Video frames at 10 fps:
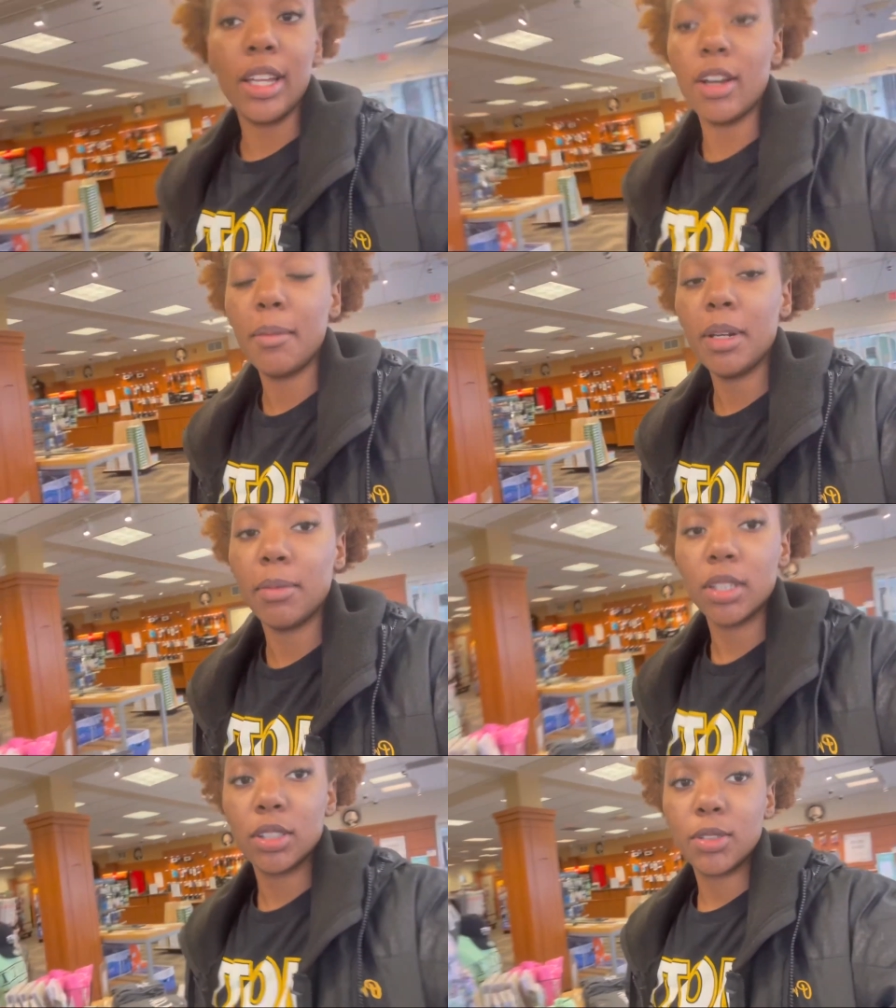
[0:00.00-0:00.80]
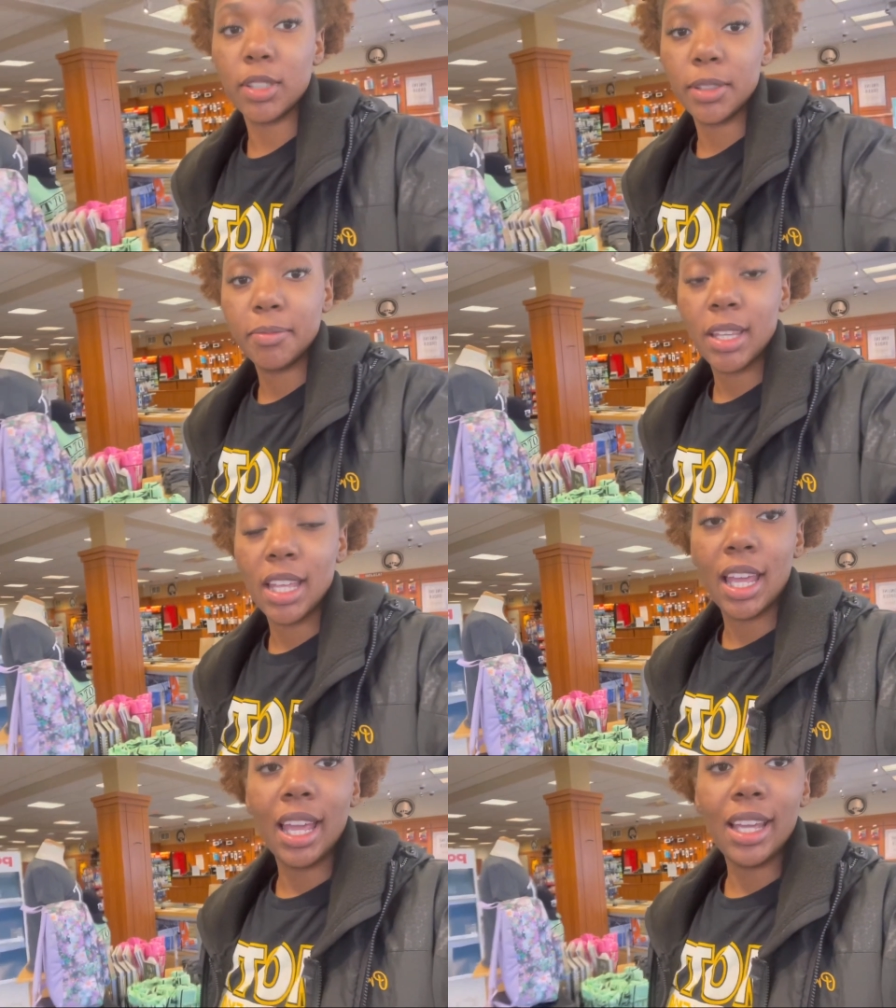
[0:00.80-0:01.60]
y'all i'm in a bookstore
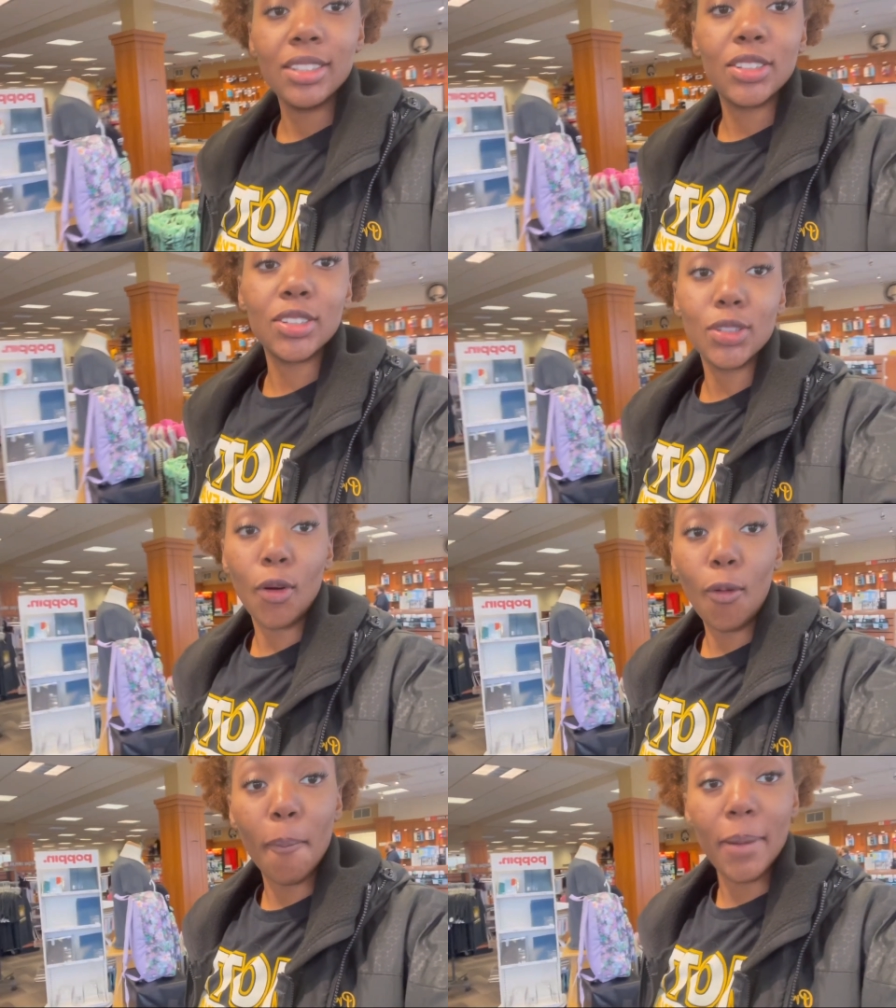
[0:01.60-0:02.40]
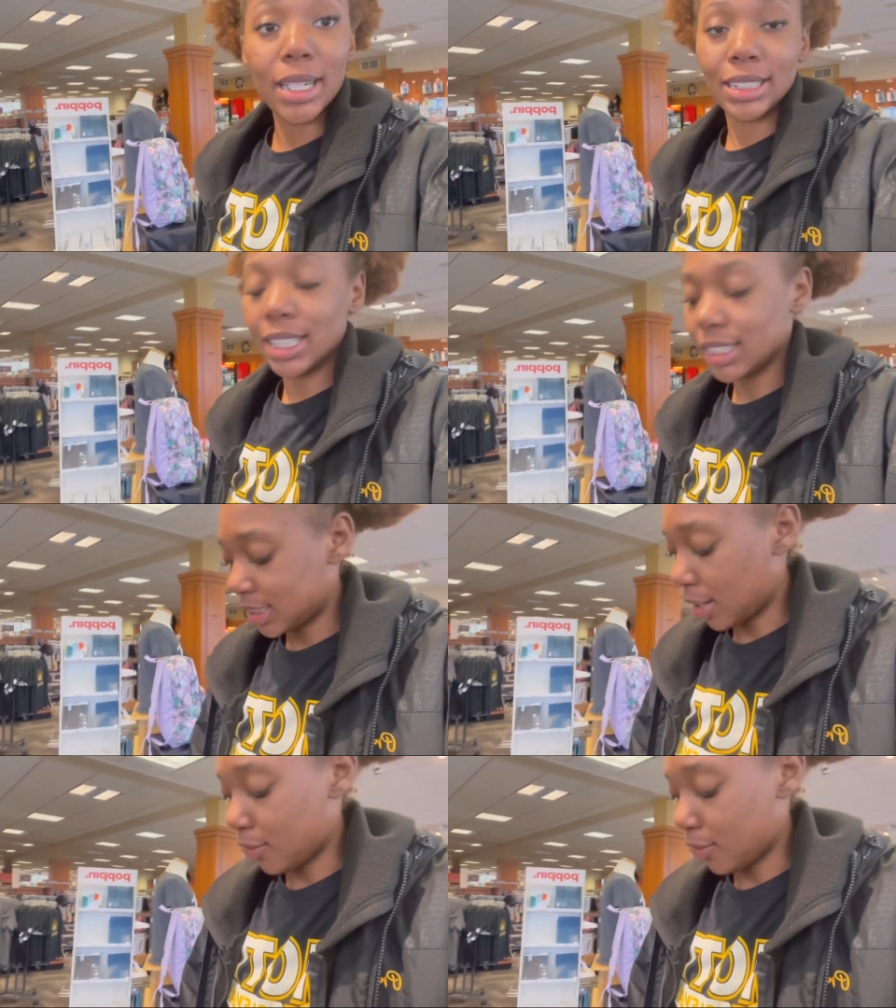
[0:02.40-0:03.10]
it's so much good stuff